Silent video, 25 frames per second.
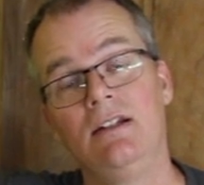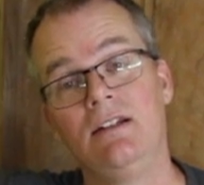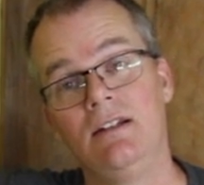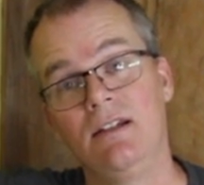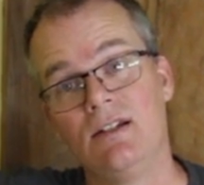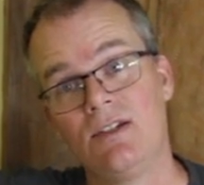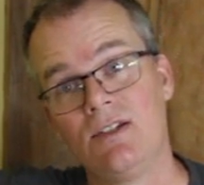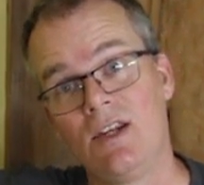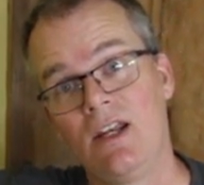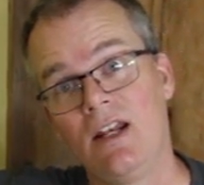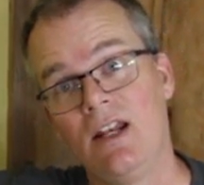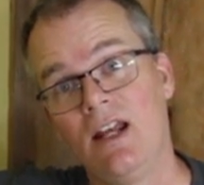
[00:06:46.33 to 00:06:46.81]

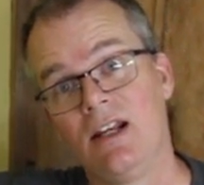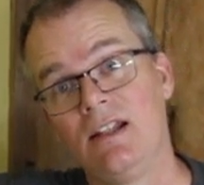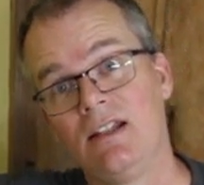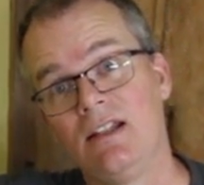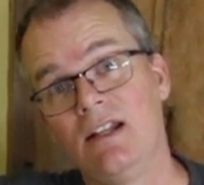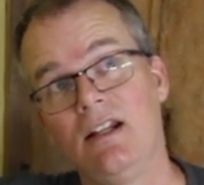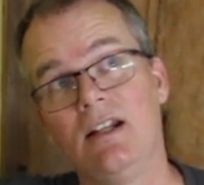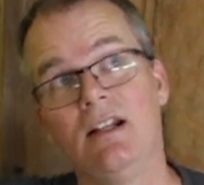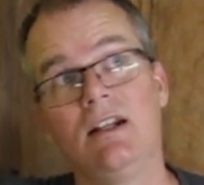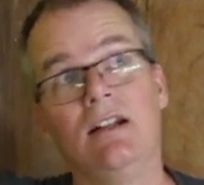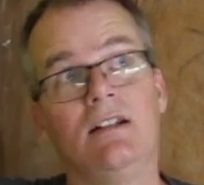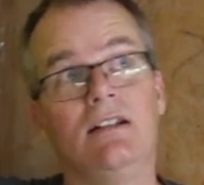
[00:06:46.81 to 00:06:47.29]

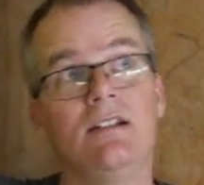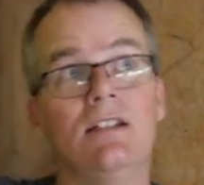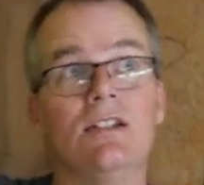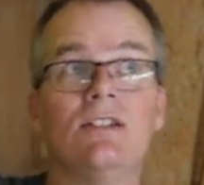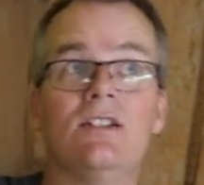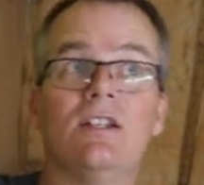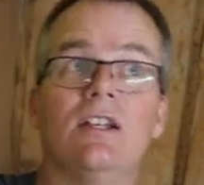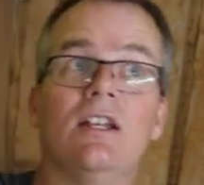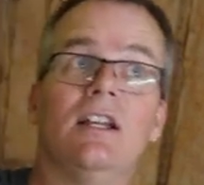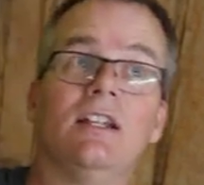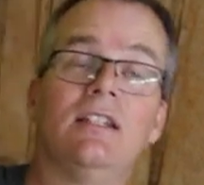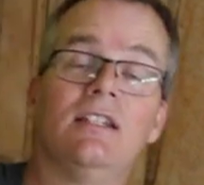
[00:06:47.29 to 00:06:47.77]
disconnect it,
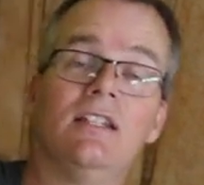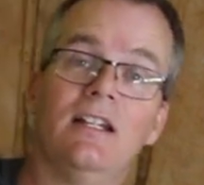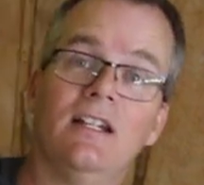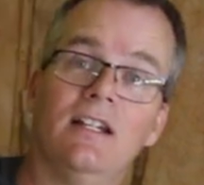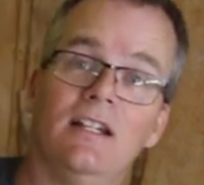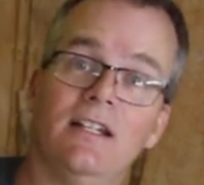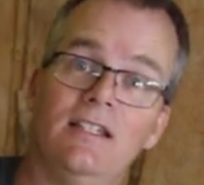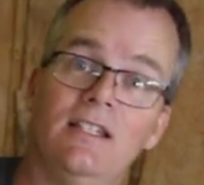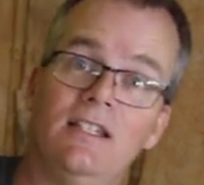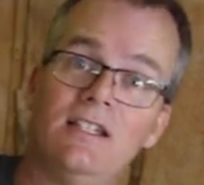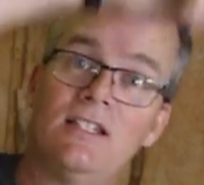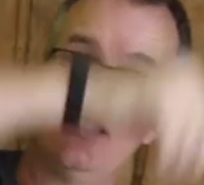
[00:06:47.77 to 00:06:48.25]
disconnected
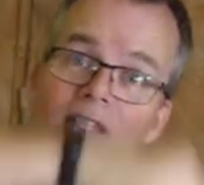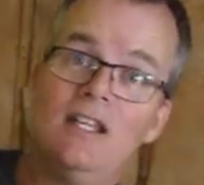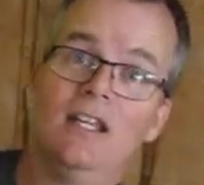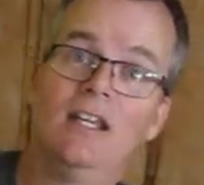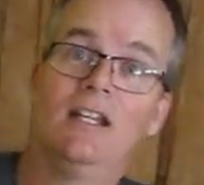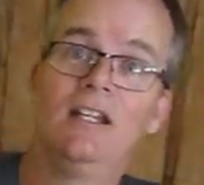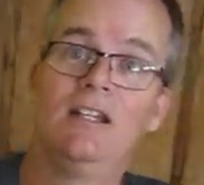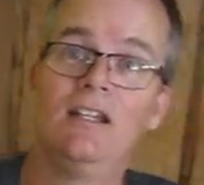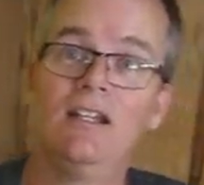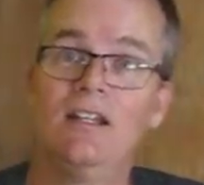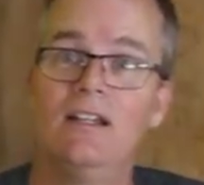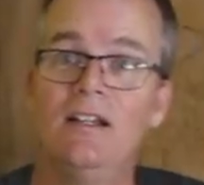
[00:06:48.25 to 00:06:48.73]
it at this
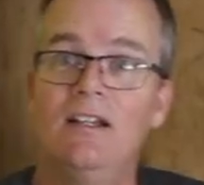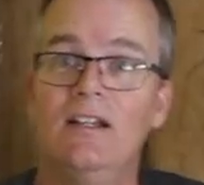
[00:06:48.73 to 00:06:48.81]
end.